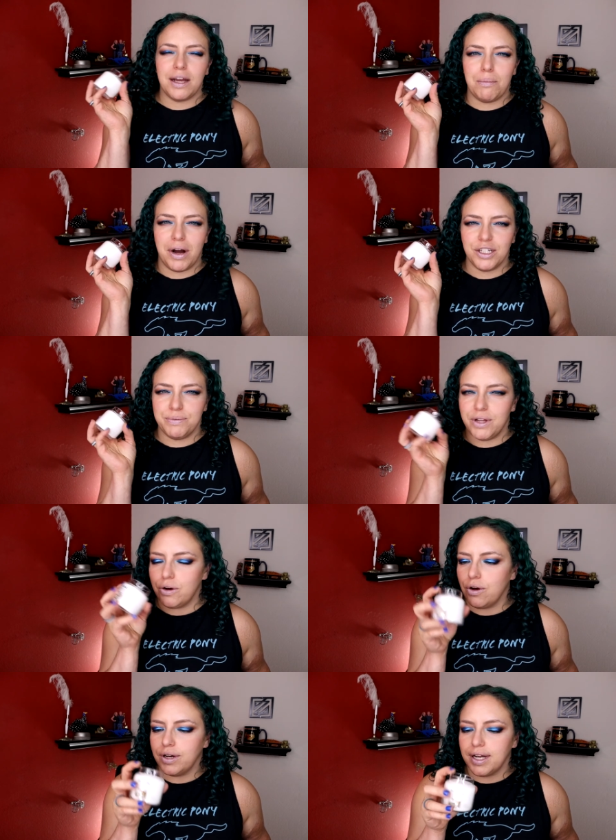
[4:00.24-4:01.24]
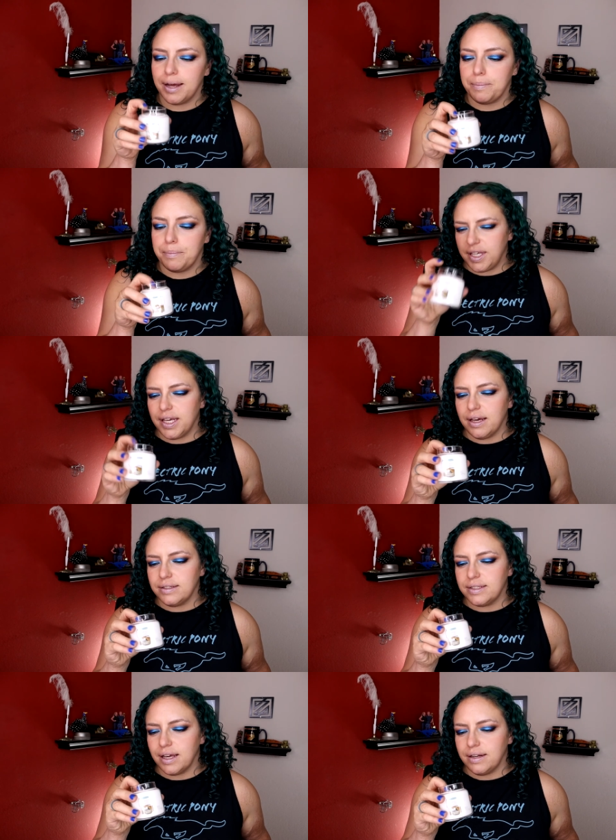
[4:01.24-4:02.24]
like a marshmallow coconut. Yeah,
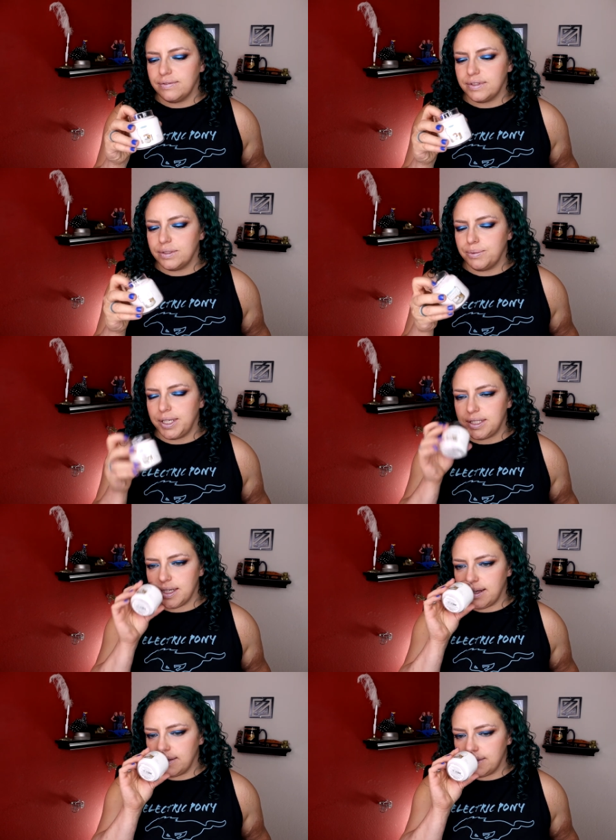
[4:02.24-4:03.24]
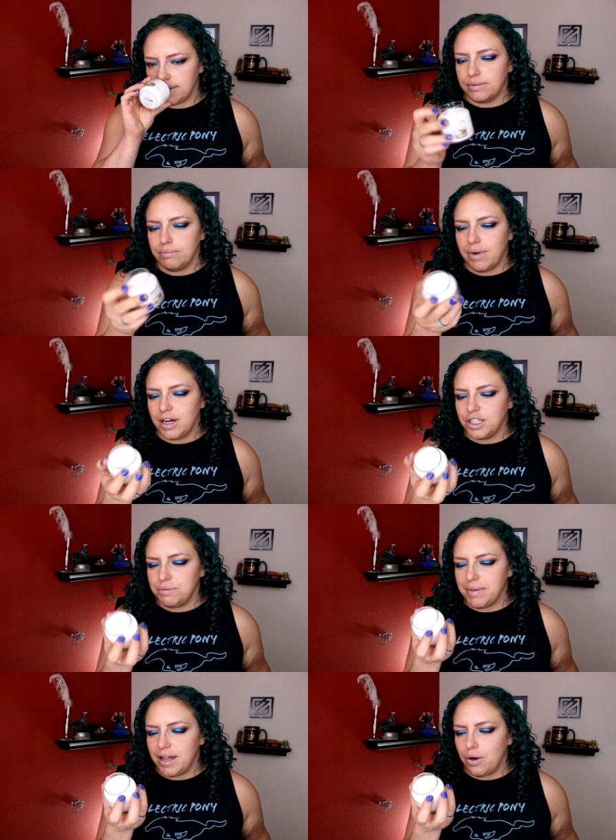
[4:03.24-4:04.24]
it's kind of sweet and
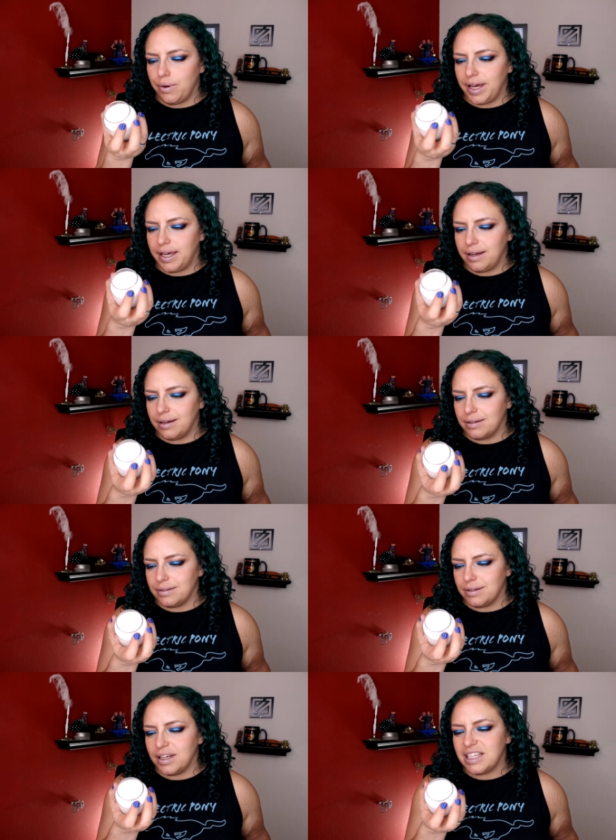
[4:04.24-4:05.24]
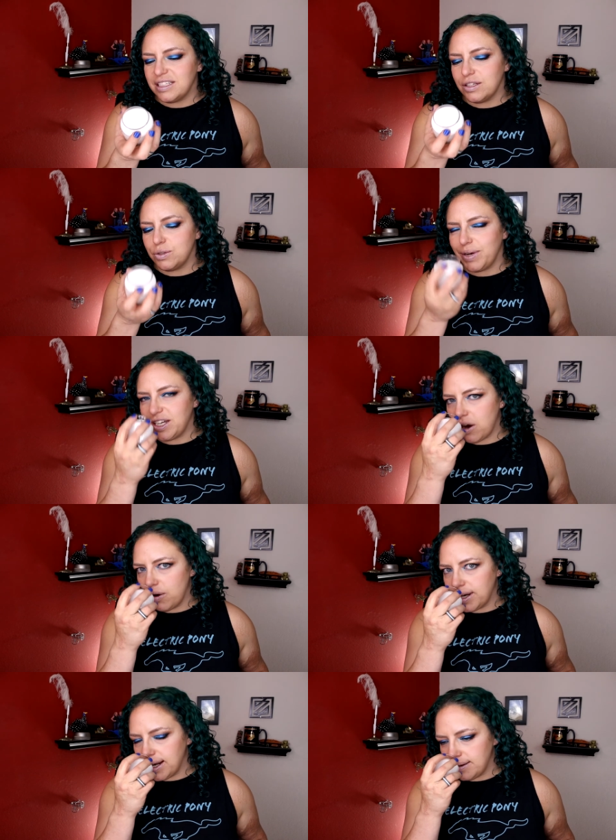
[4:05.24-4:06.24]
marshmallowy. It's a sweet
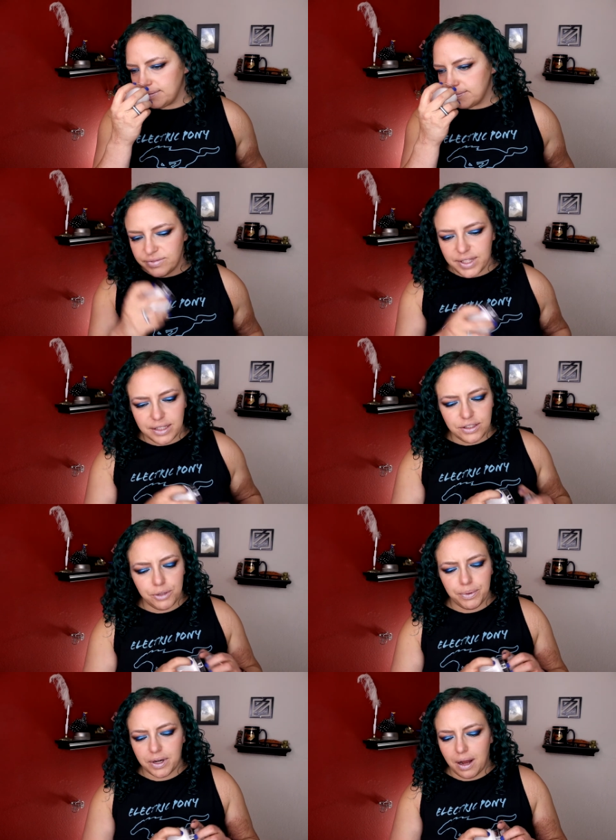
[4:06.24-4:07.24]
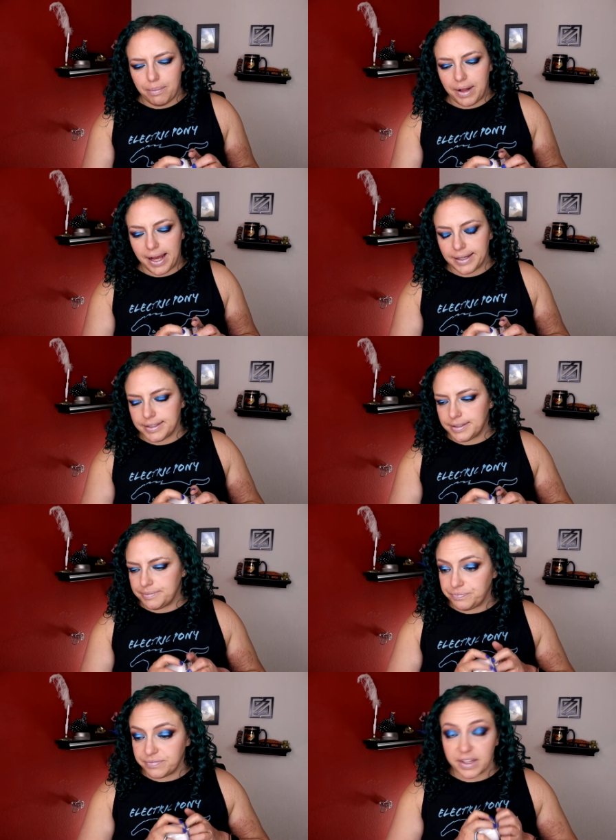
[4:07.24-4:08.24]
coconut, not super
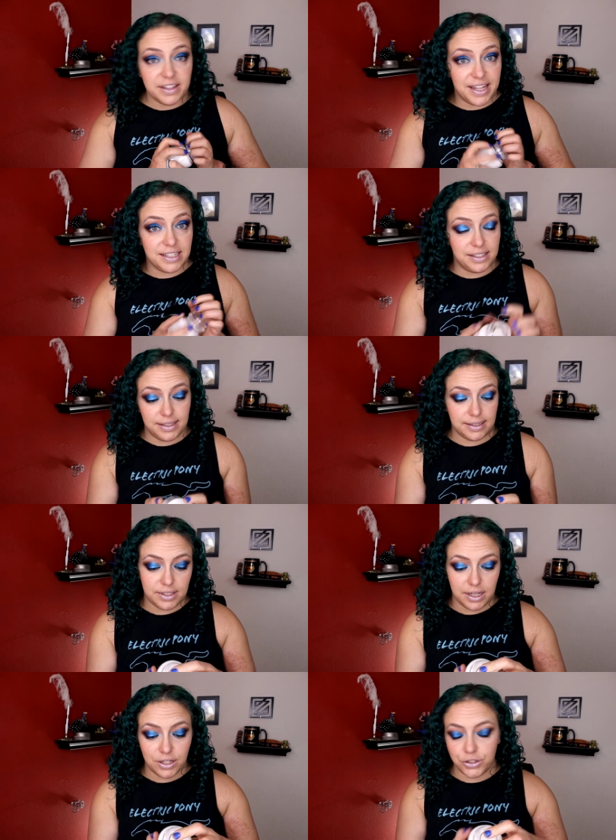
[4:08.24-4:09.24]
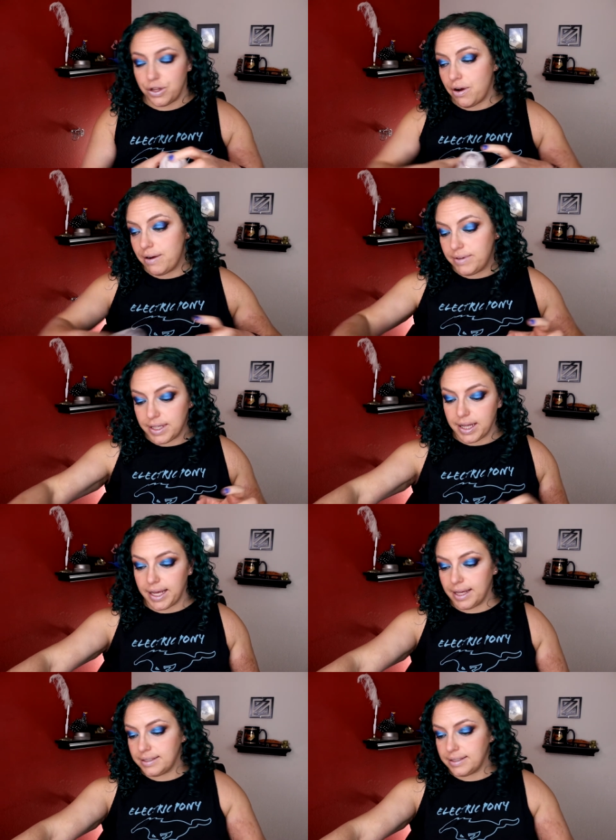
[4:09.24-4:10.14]
complex. That's delish though, I really like